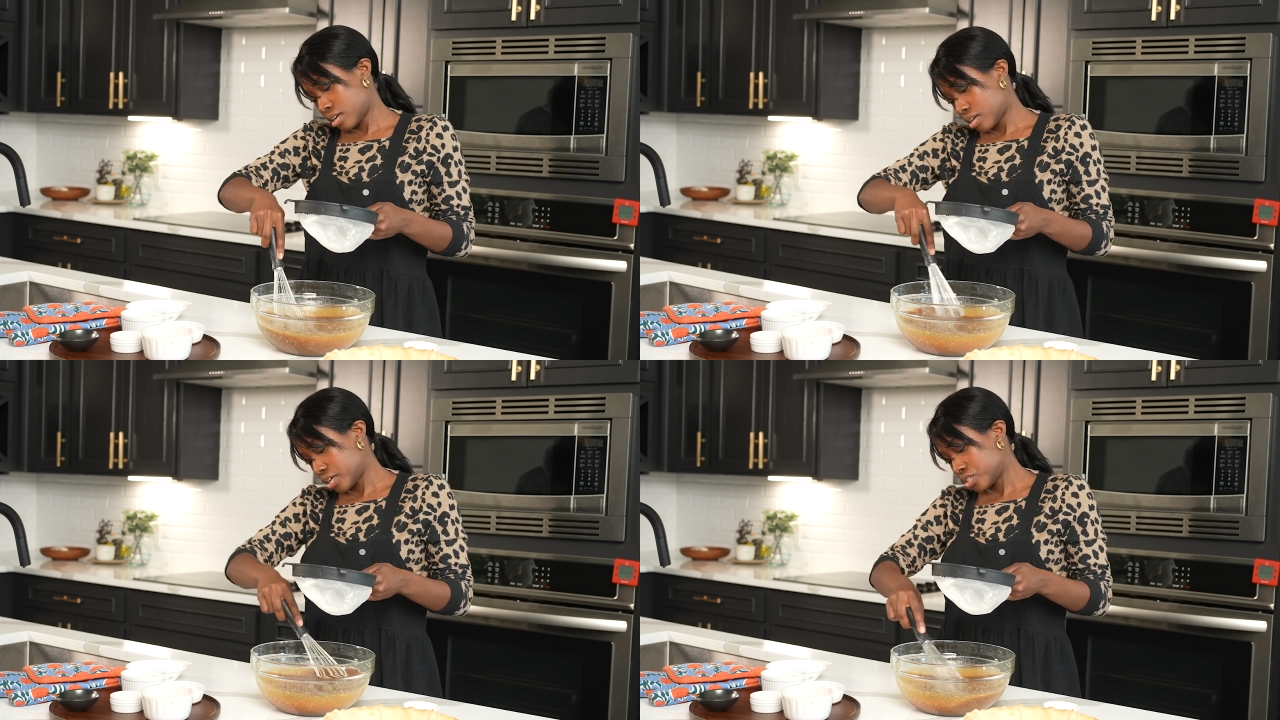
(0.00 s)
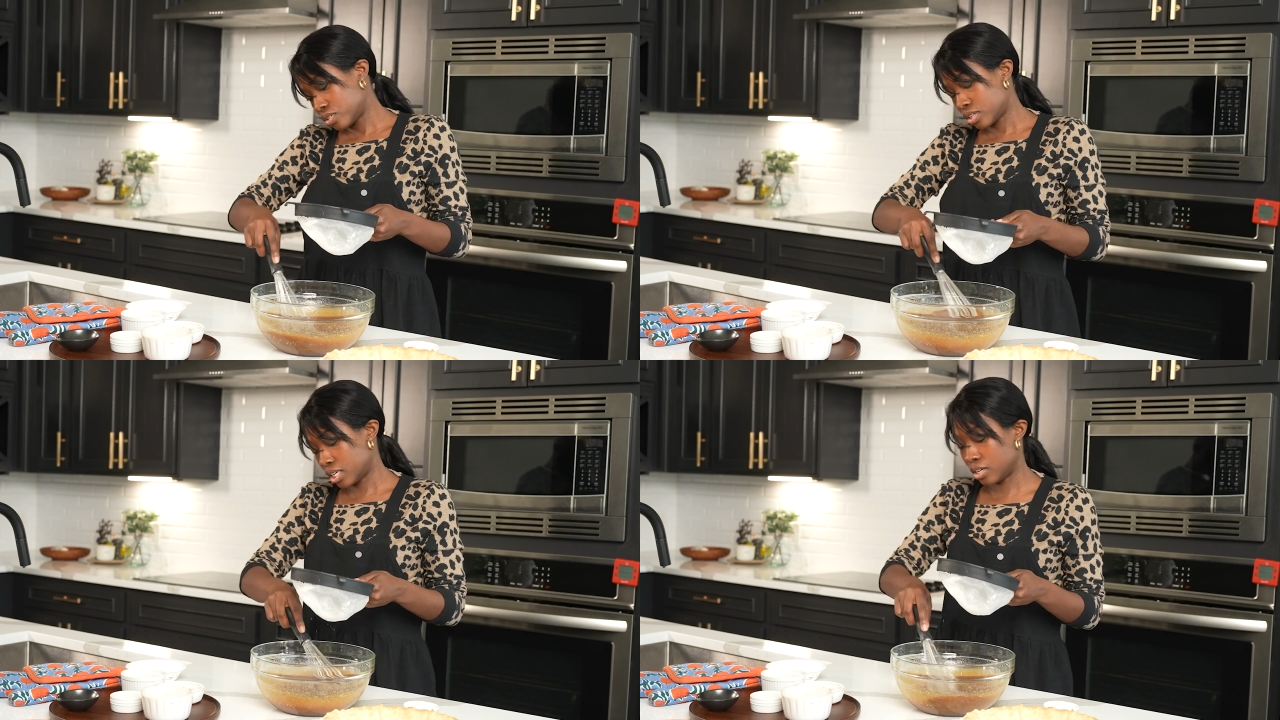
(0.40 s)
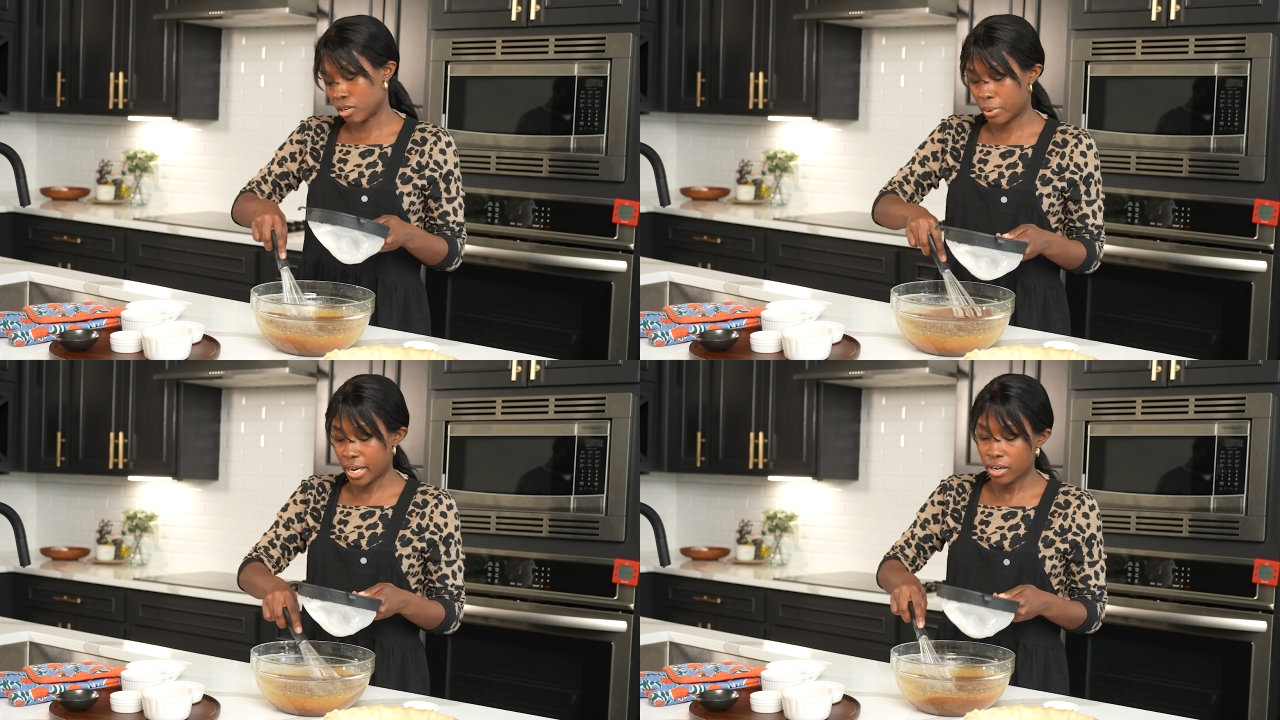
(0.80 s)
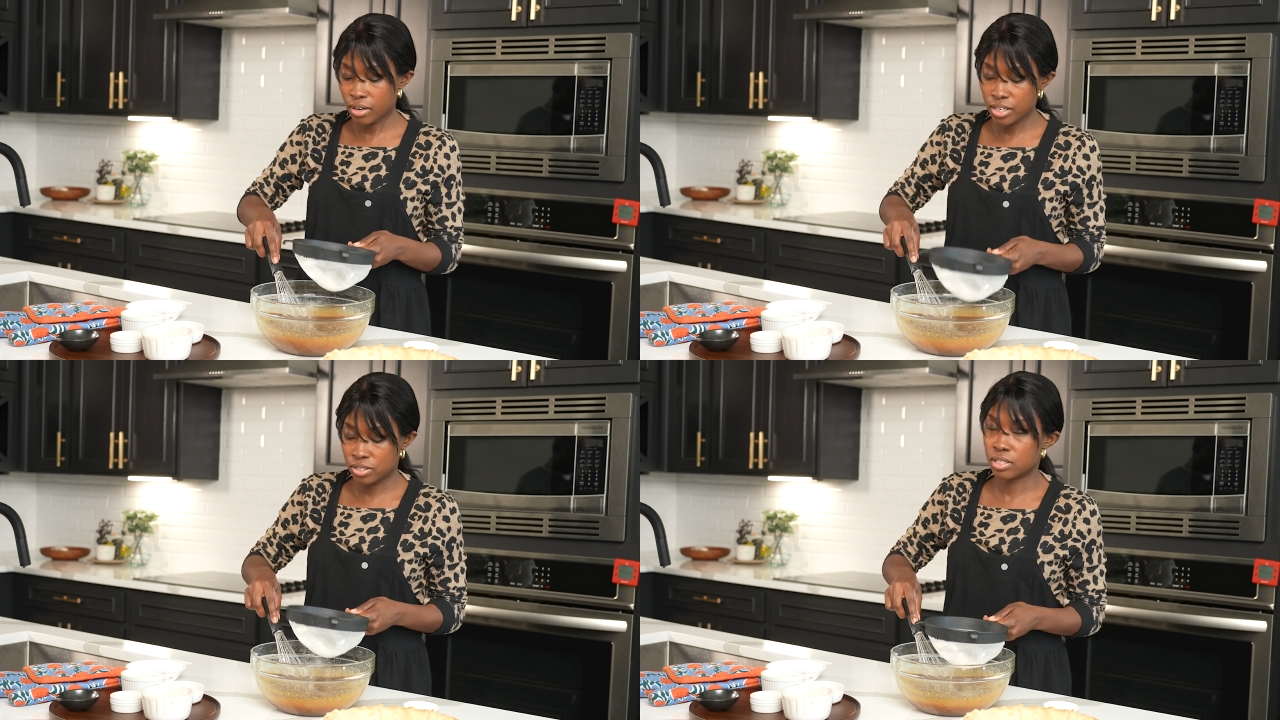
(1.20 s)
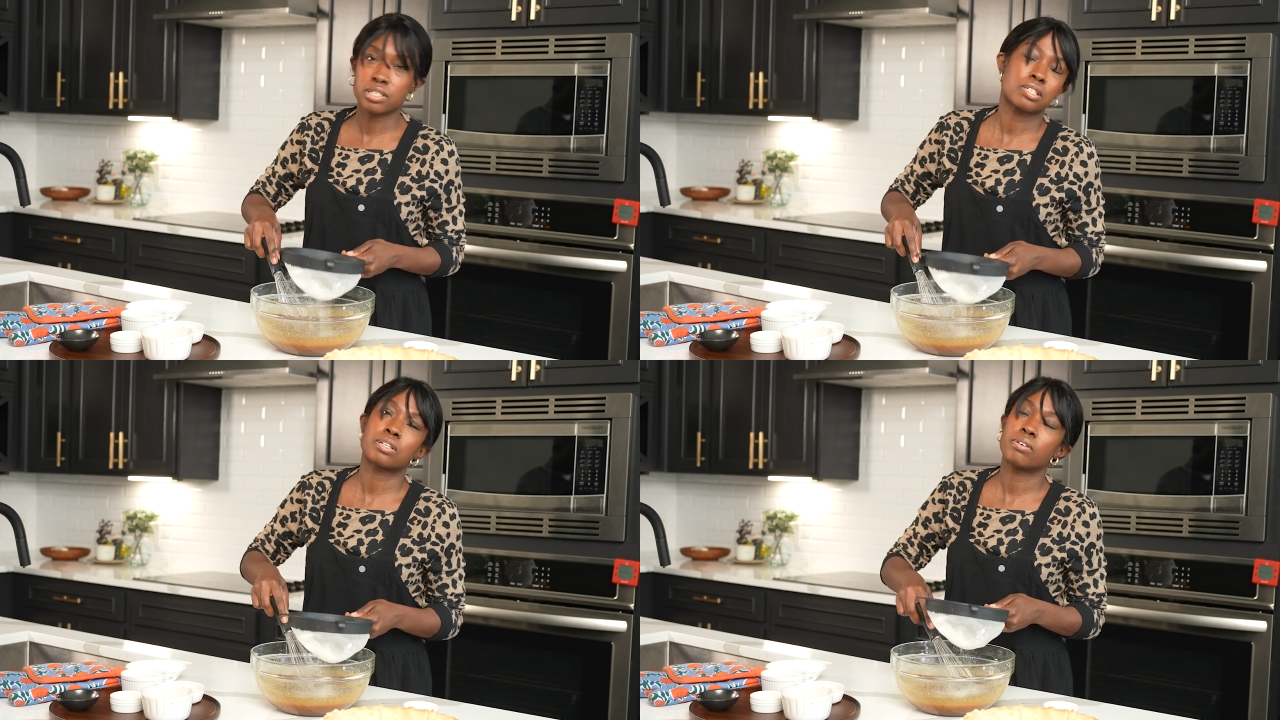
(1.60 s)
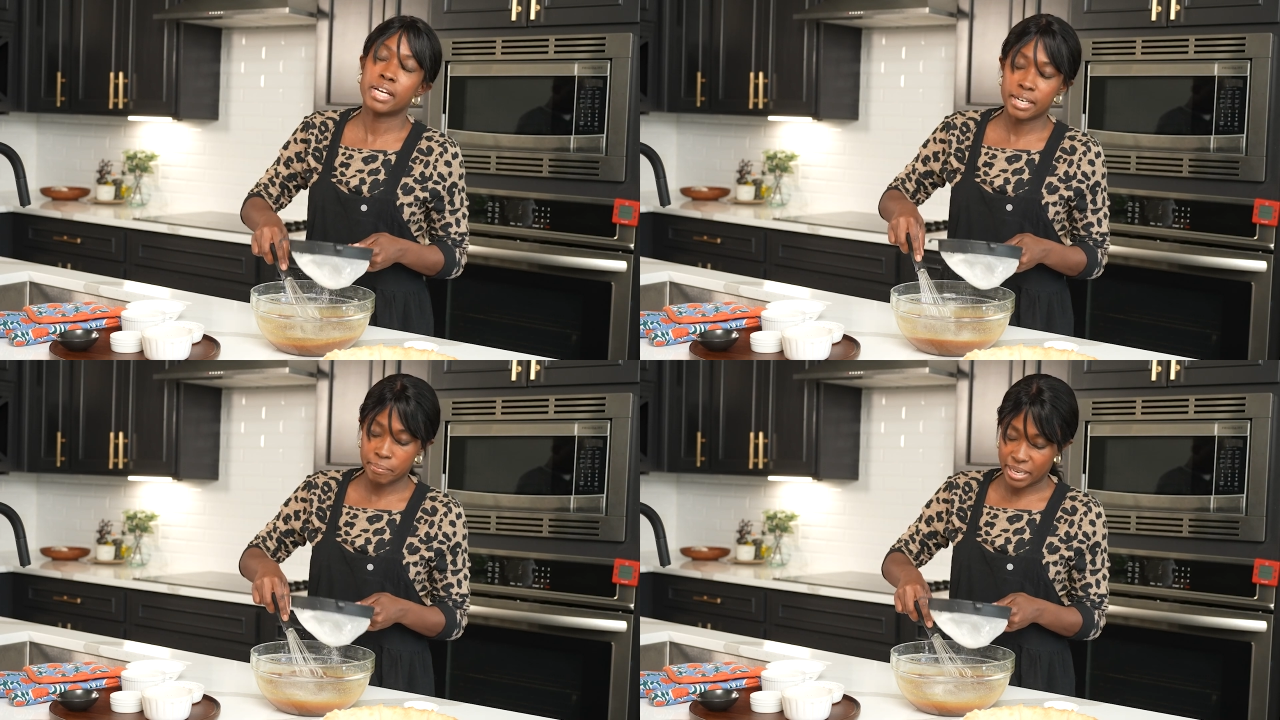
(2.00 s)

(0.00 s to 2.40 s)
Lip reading: custard in your pie crust, you can just go ahead and